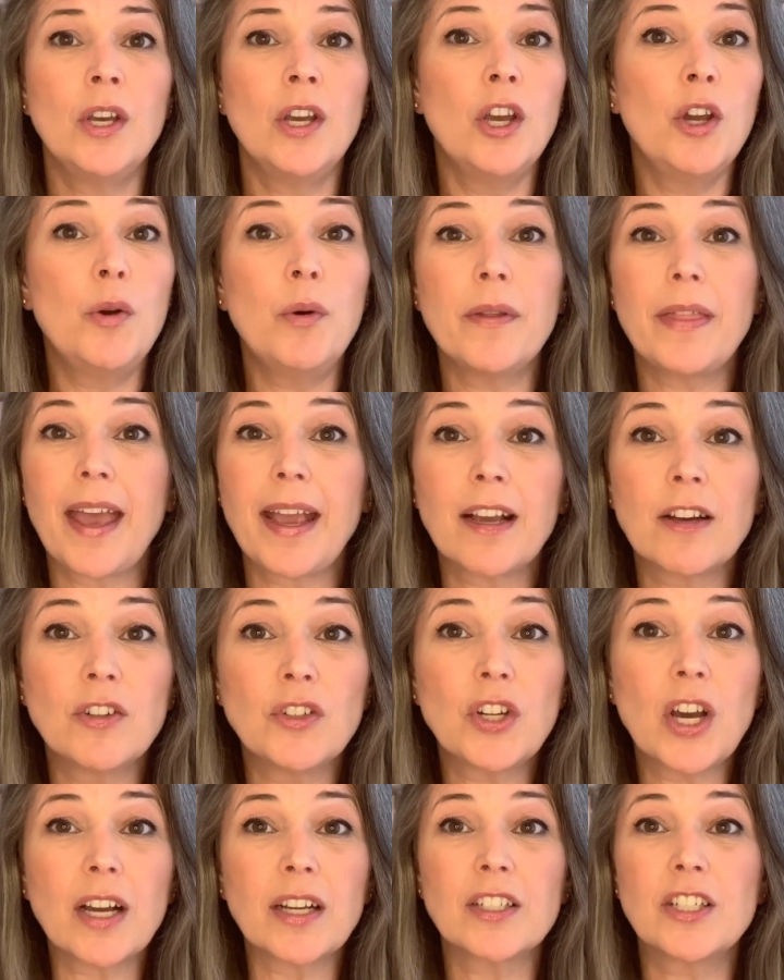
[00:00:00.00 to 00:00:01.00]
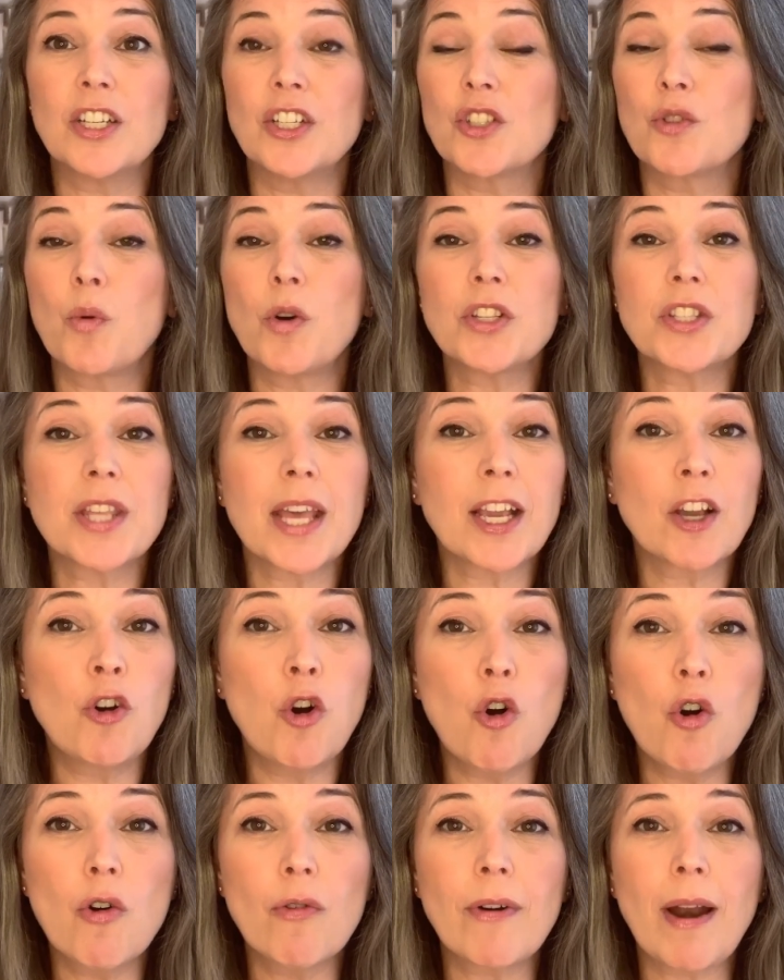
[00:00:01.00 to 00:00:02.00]
Who are their conductors? What's their
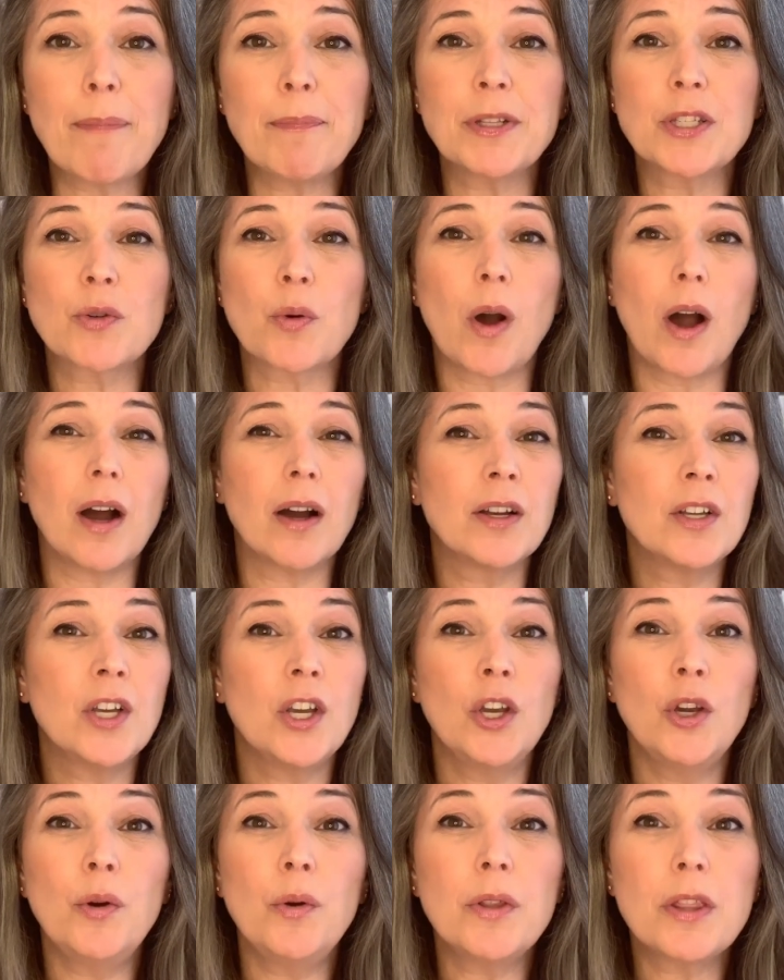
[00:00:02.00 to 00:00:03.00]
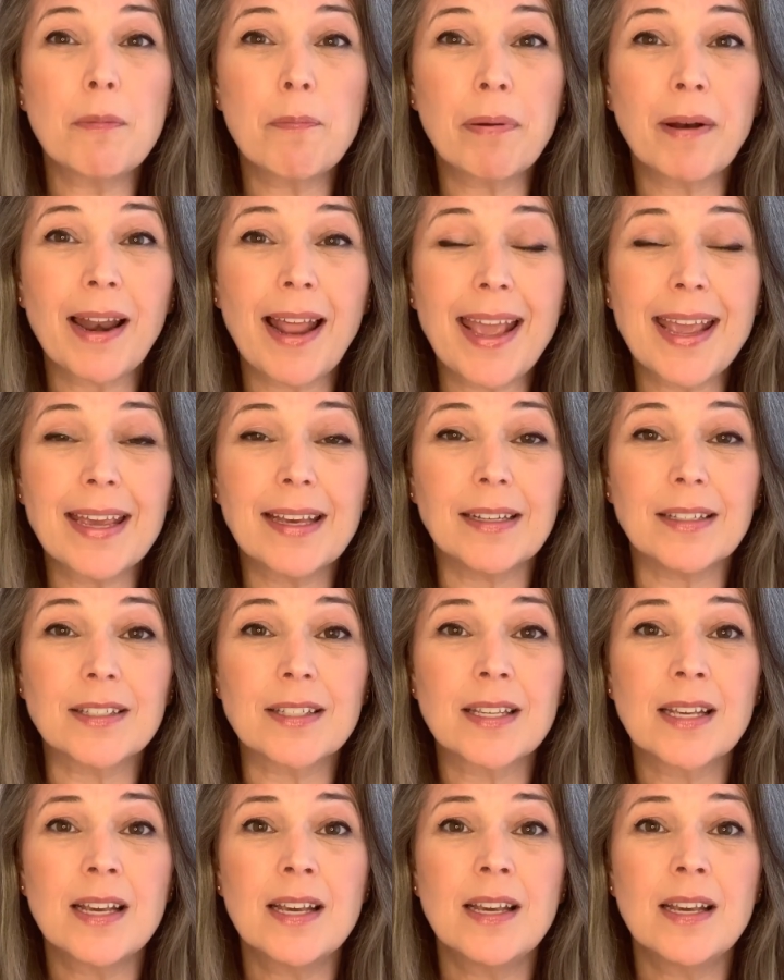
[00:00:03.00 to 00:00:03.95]
core repertoire? Who are the players?